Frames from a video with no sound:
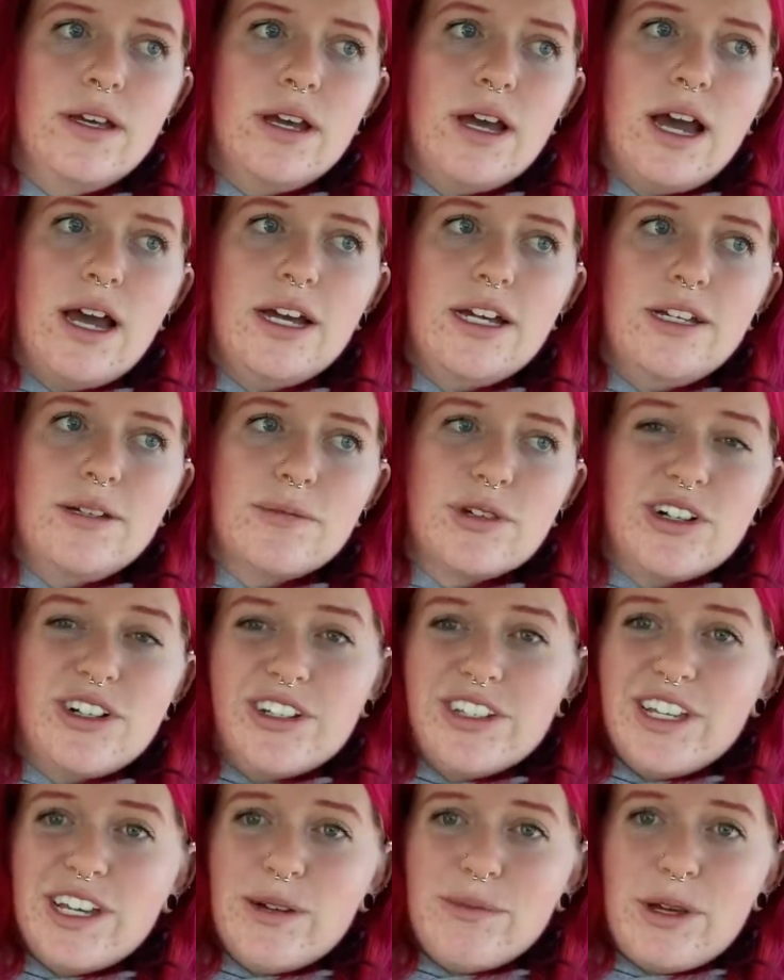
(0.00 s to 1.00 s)
I'm
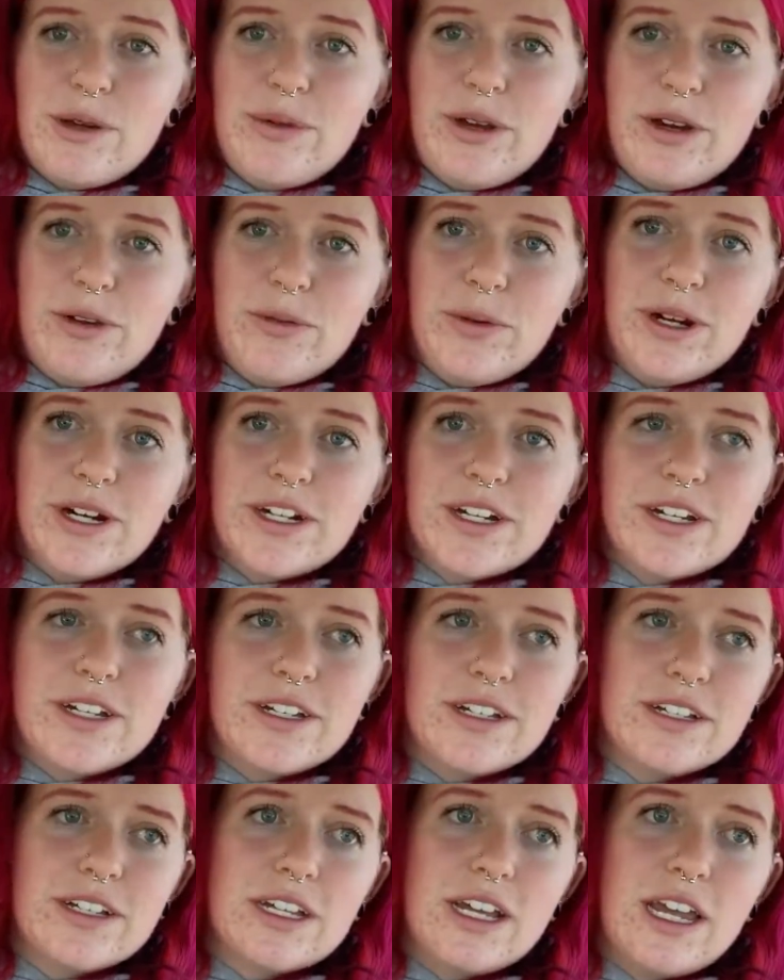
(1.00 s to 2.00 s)
currently on my way to work
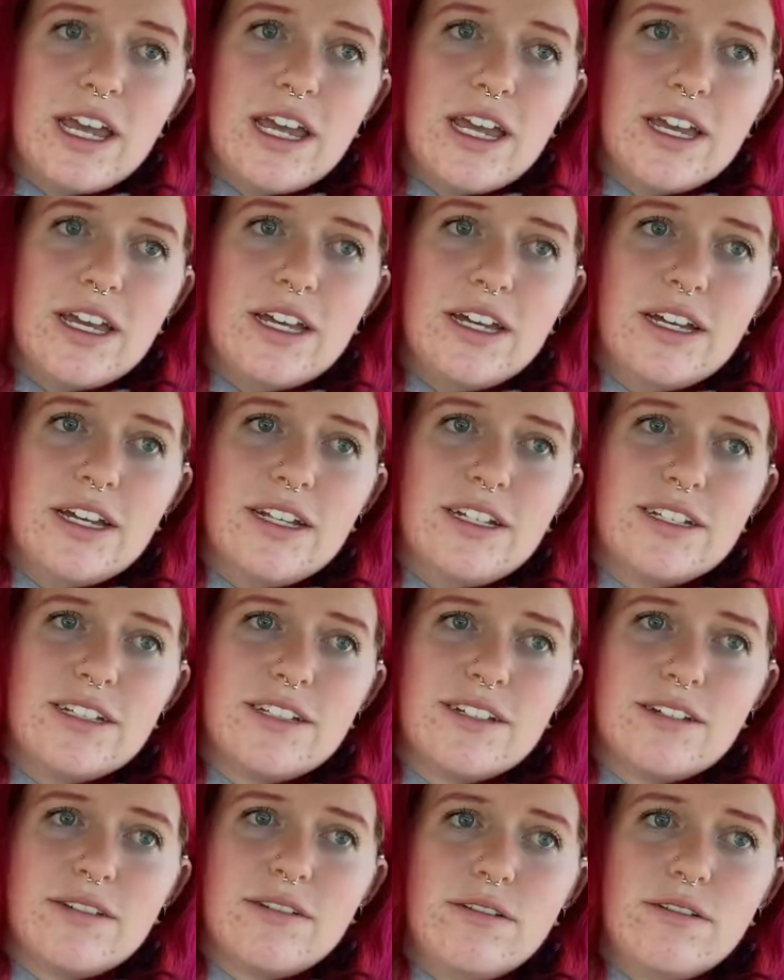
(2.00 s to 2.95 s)
and